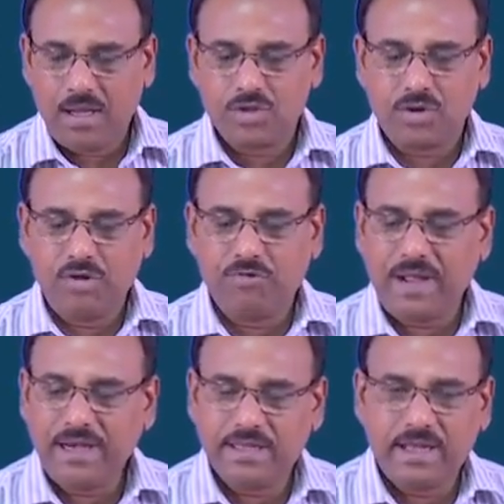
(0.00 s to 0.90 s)
So, you
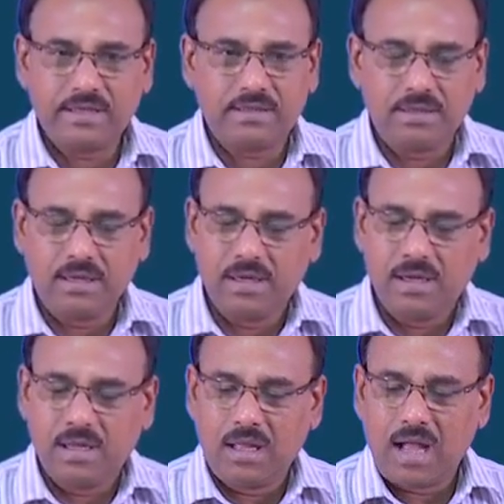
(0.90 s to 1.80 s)
find that
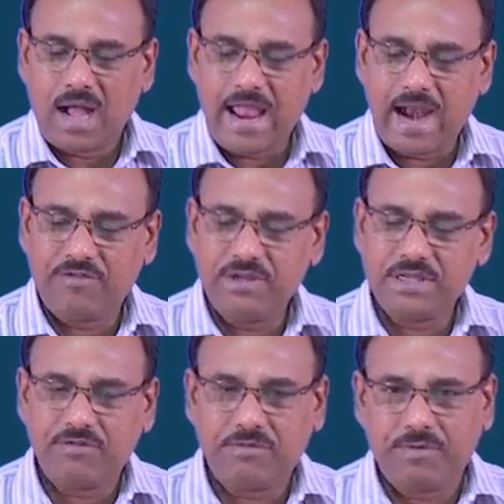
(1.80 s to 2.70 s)
I had
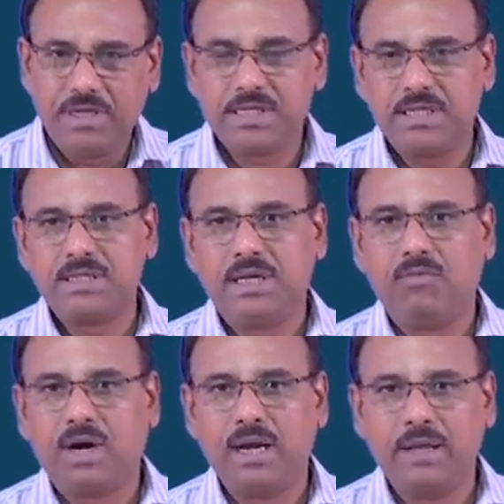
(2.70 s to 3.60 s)
features
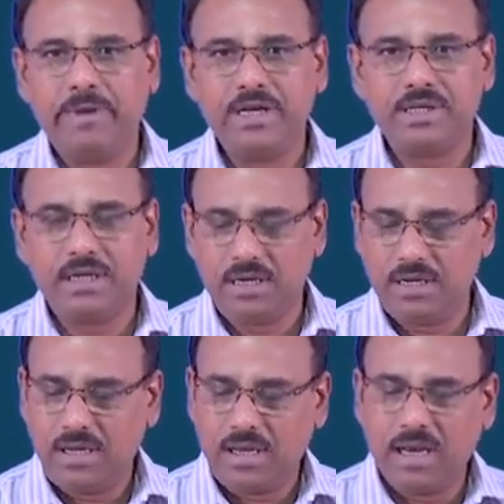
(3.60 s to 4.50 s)
in one dimension,
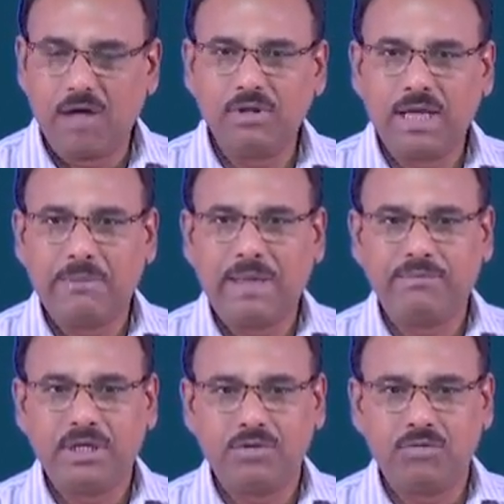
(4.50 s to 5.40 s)
now they are
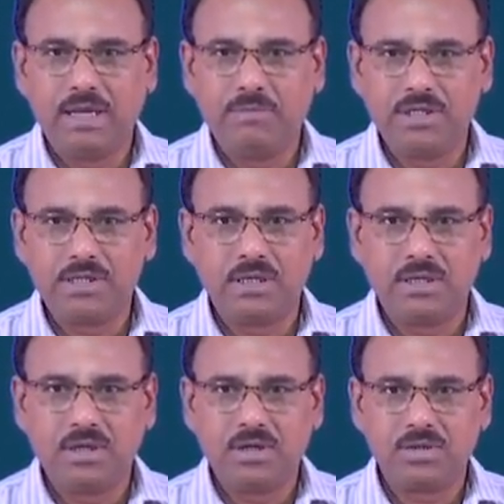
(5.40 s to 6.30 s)
mapped in 2 dimension.
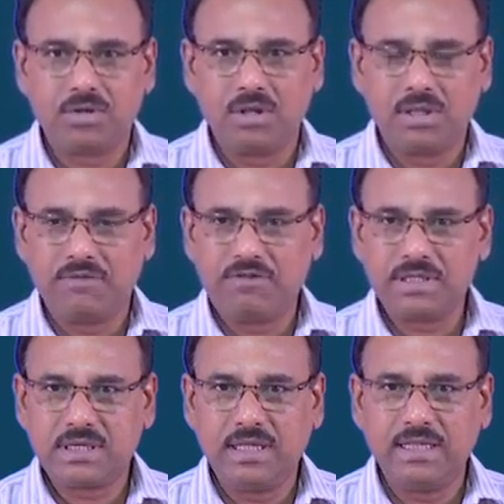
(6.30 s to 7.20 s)
So, the
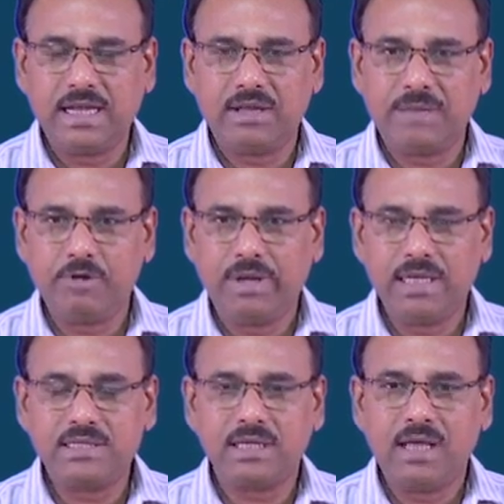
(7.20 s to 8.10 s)
first thing that I am doing
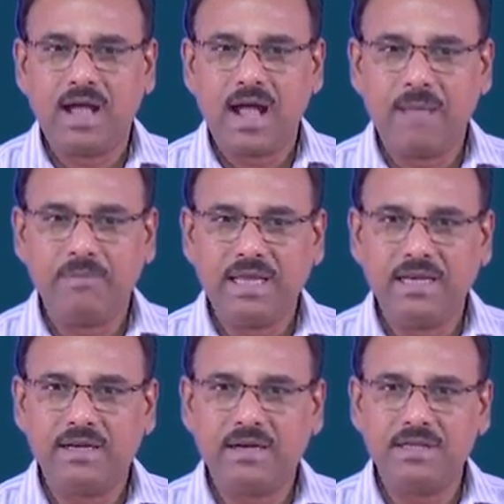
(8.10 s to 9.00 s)
is I am
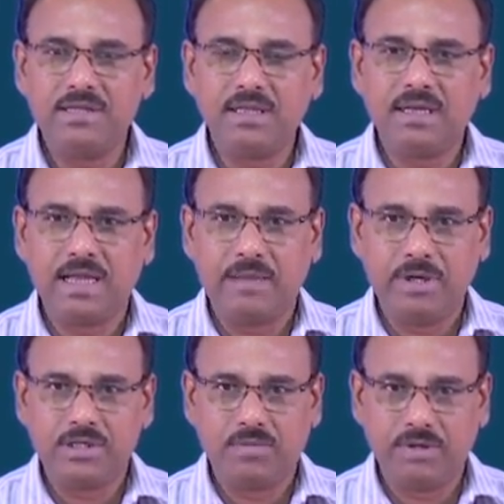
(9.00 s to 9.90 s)
increasing the
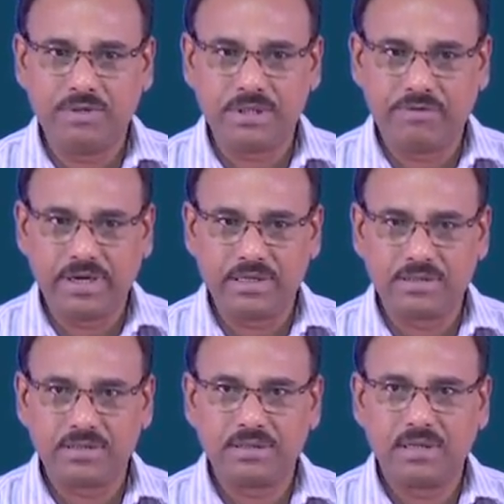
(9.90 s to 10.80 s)
dimension of the feature
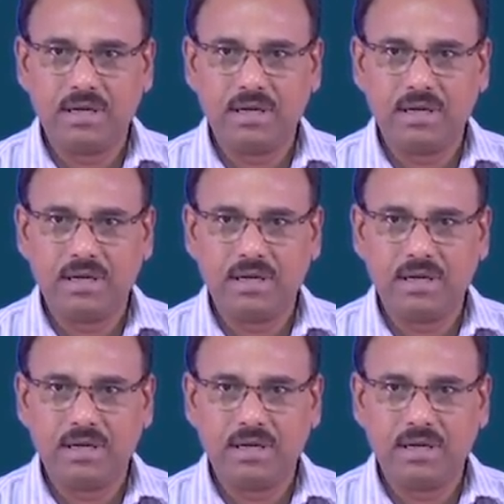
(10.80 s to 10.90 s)
vectors.